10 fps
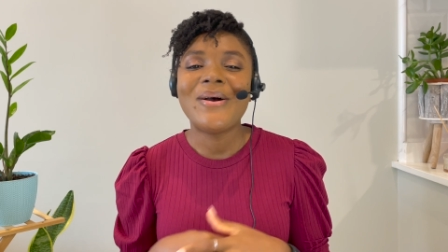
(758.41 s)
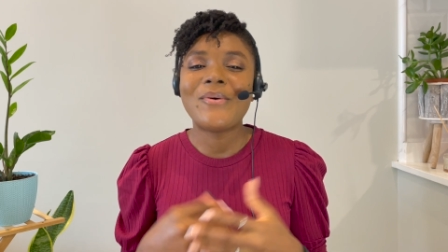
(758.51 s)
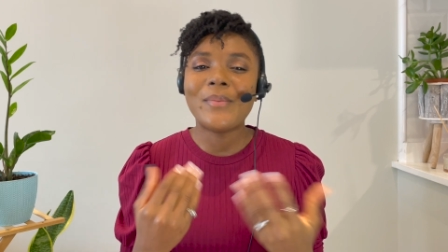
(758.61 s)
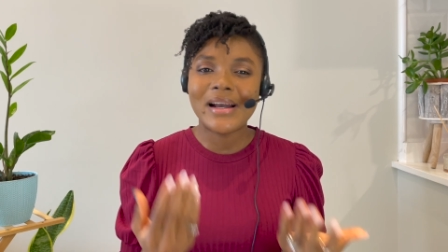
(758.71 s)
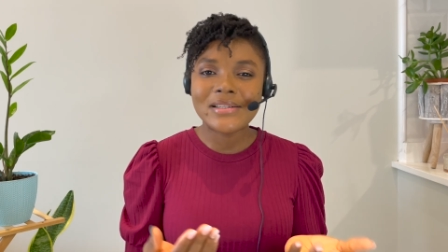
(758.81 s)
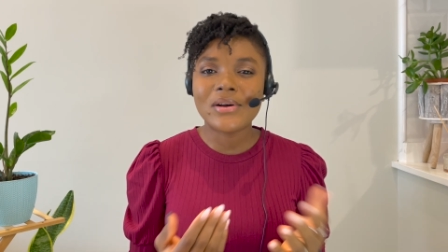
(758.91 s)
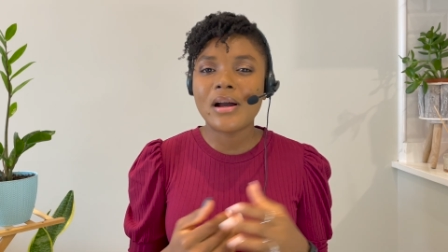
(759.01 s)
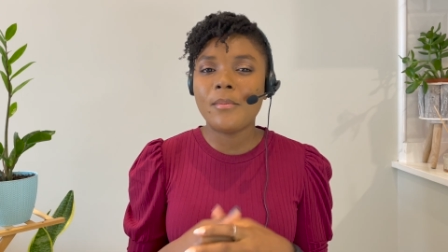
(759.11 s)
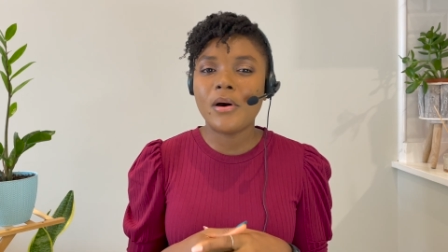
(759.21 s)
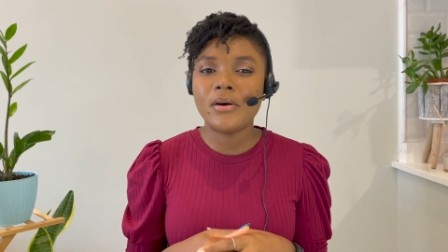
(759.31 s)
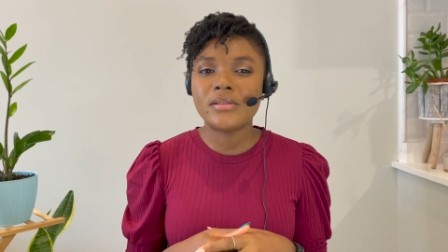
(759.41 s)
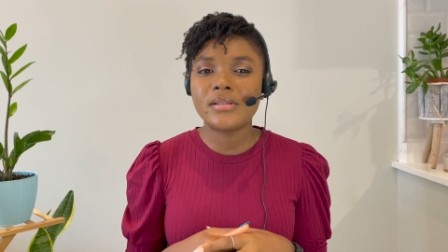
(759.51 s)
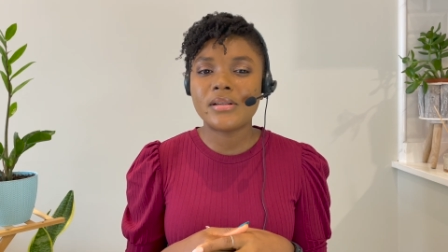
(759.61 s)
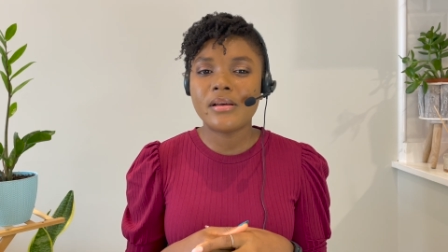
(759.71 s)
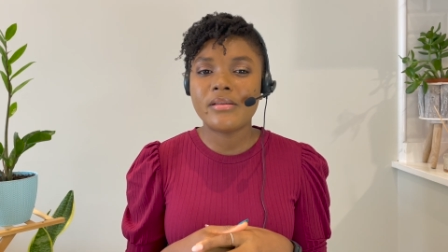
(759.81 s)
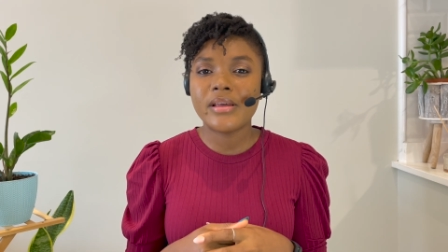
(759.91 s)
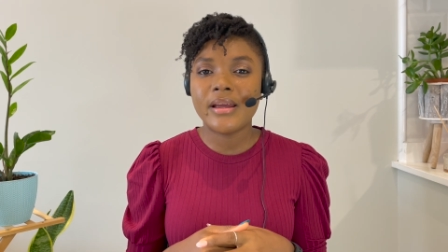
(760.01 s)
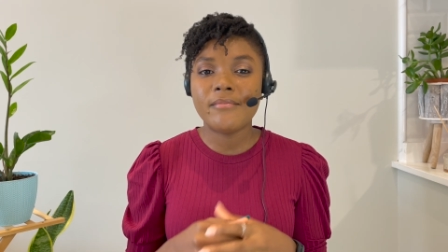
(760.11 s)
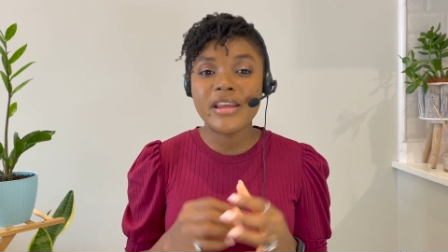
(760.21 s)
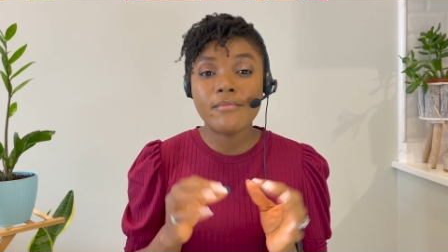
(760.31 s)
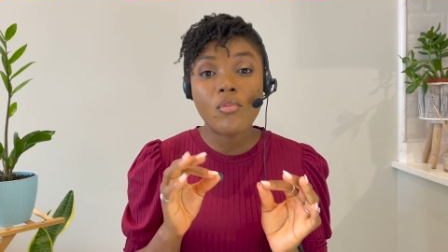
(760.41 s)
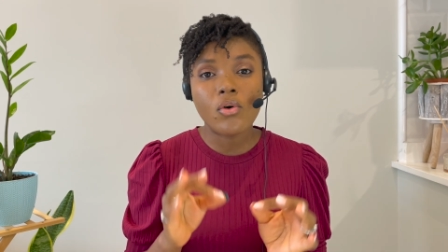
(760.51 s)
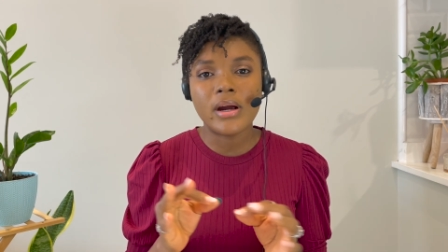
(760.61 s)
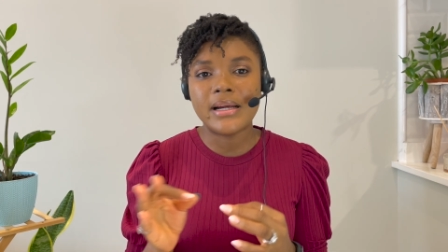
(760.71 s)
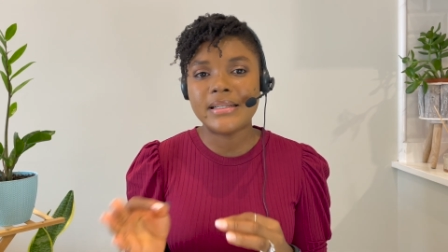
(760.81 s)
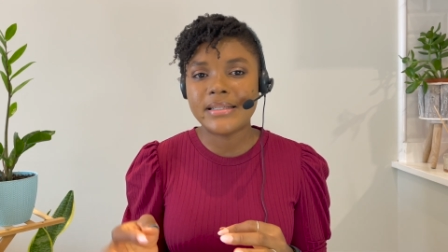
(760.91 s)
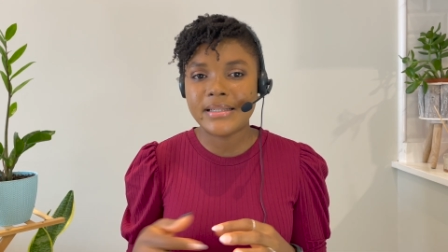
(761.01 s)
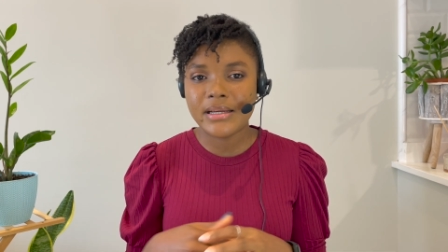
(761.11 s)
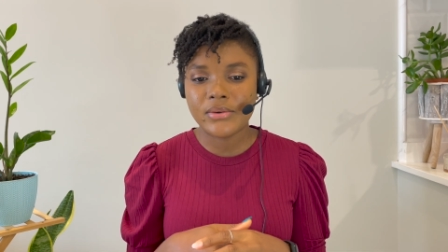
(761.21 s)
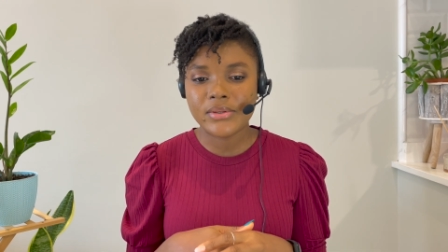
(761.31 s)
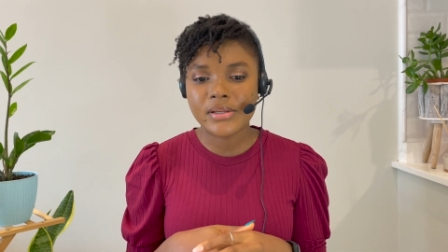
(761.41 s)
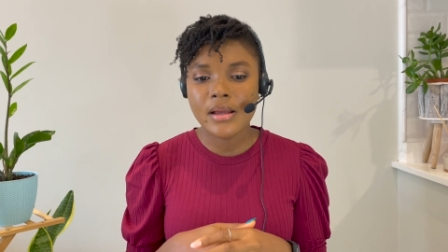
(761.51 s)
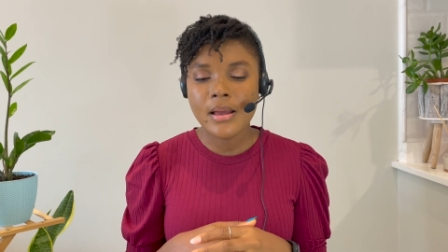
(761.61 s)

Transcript: we might talk about them in more details.